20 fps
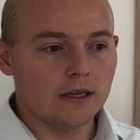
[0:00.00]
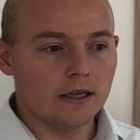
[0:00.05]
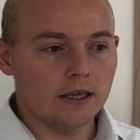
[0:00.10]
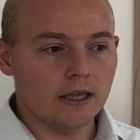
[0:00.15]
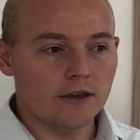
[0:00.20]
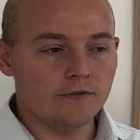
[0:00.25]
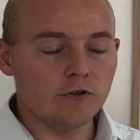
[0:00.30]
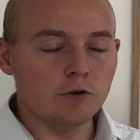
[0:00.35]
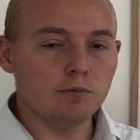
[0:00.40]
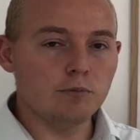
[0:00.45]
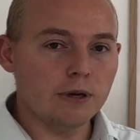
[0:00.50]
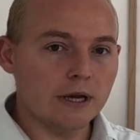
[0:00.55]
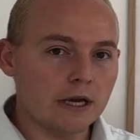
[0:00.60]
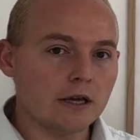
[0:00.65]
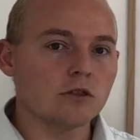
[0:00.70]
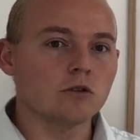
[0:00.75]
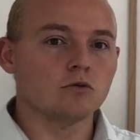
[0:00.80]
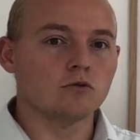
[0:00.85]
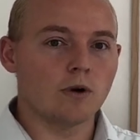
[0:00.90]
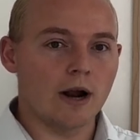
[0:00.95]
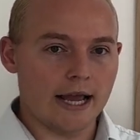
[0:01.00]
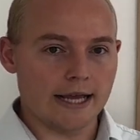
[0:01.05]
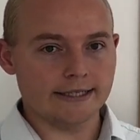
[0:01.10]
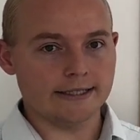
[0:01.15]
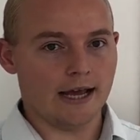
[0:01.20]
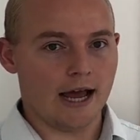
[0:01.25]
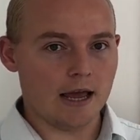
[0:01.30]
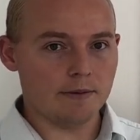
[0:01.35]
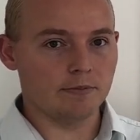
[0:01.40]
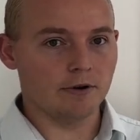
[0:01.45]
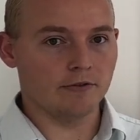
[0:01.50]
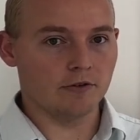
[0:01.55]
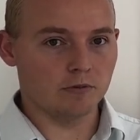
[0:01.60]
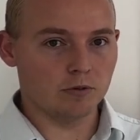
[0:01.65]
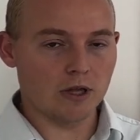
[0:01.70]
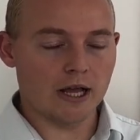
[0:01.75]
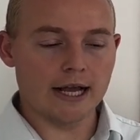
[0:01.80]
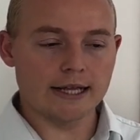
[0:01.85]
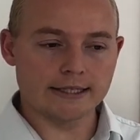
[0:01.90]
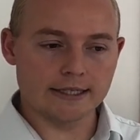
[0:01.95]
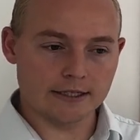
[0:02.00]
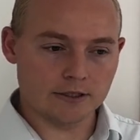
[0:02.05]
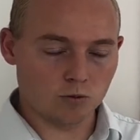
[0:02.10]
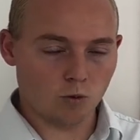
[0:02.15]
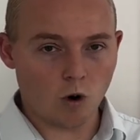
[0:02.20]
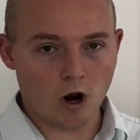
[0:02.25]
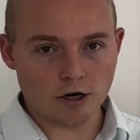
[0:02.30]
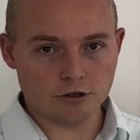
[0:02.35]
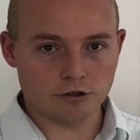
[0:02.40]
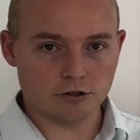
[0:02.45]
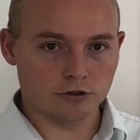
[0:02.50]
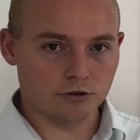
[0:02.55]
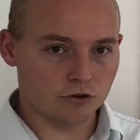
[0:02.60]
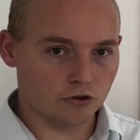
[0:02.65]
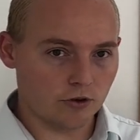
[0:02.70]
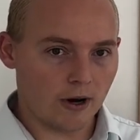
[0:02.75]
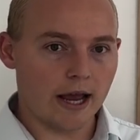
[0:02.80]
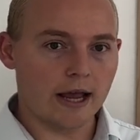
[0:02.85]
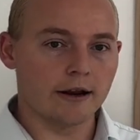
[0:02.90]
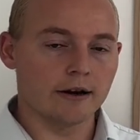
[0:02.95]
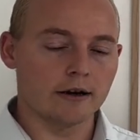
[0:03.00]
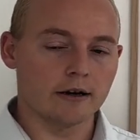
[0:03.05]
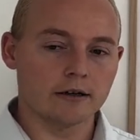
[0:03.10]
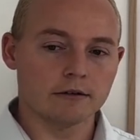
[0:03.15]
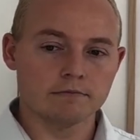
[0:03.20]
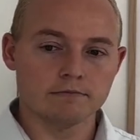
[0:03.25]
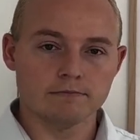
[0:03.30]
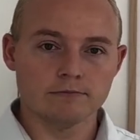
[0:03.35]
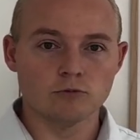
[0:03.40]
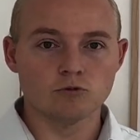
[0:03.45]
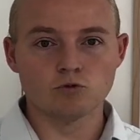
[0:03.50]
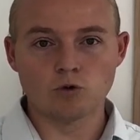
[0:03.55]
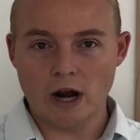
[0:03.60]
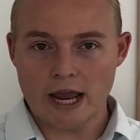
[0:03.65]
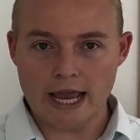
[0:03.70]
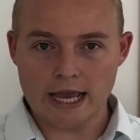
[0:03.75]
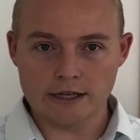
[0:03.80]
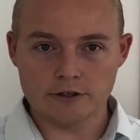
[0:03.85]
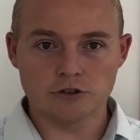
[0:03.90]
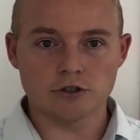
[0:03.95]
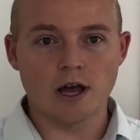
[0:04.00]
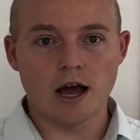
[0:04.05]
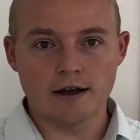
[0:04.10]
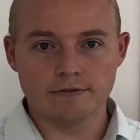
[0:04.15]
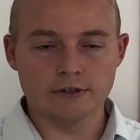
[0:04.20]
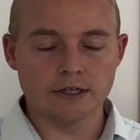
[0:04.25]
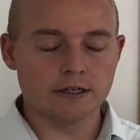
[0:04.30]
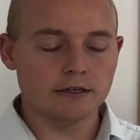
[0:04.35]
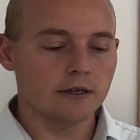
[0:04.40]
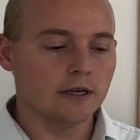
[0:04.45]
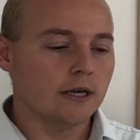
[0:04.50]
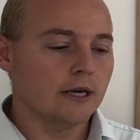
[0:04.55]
if you pick the right type of appliances, washer, dryer, range, oven,